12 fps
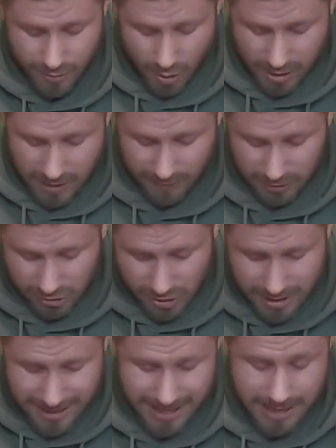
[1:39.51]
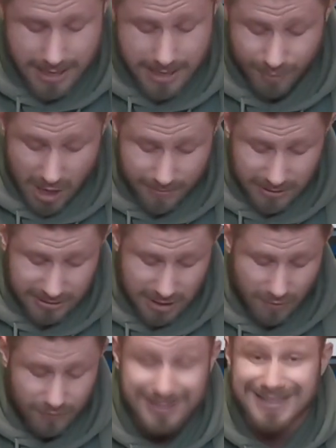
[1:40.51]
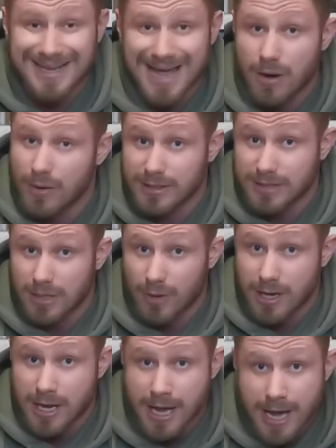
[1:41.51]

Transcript: Thought I'd give it a try, buy it myself and see how it is anyway.